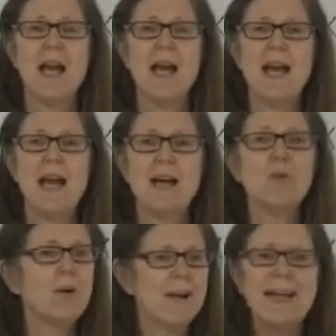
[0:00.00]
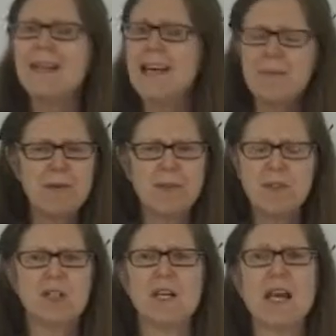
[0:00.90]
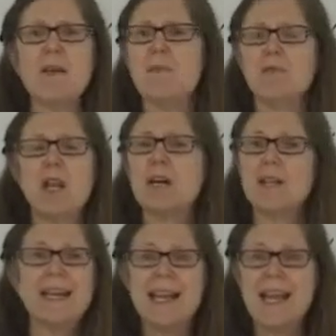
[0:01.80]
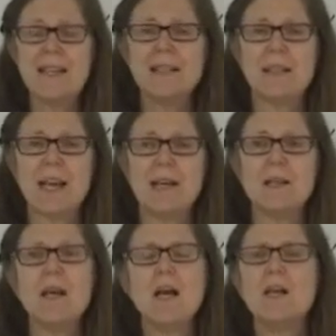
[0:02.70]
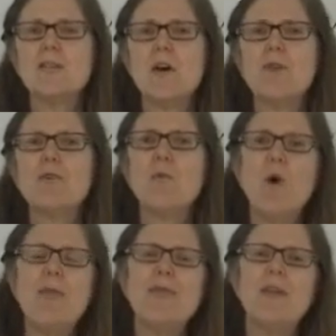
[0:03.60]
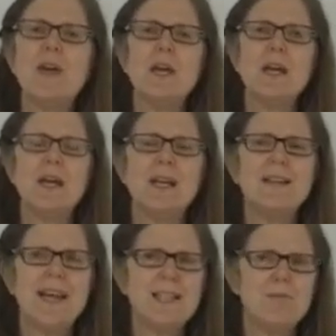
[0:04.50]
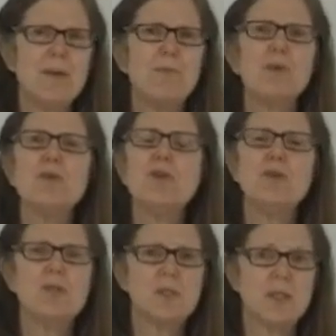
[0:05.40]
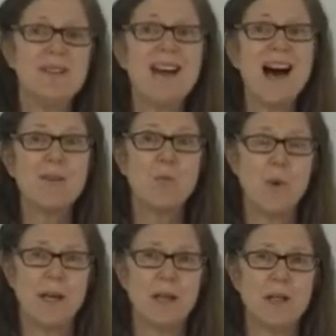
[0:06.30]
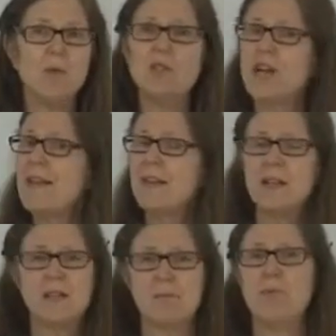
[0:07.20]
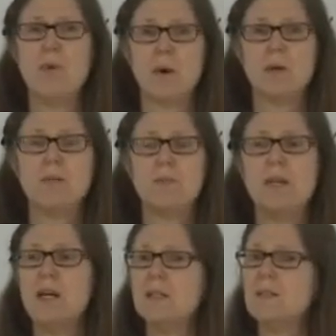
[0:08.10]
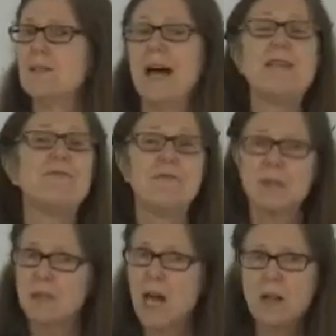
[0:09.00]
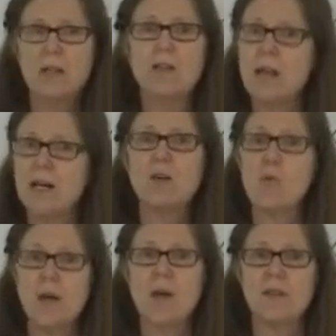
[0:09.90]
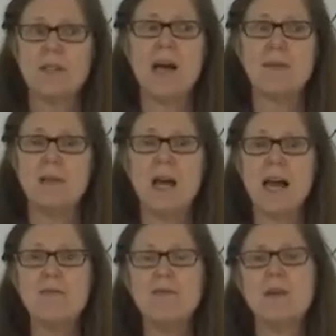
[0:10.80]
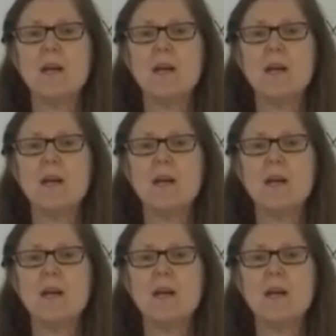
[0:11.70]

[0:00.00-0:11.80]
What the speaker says: or any game, even if it's just a game of luck like Candyland. So for one thing, it gets people used to not winning, which I think is important because life is you're not going to win all the time in life.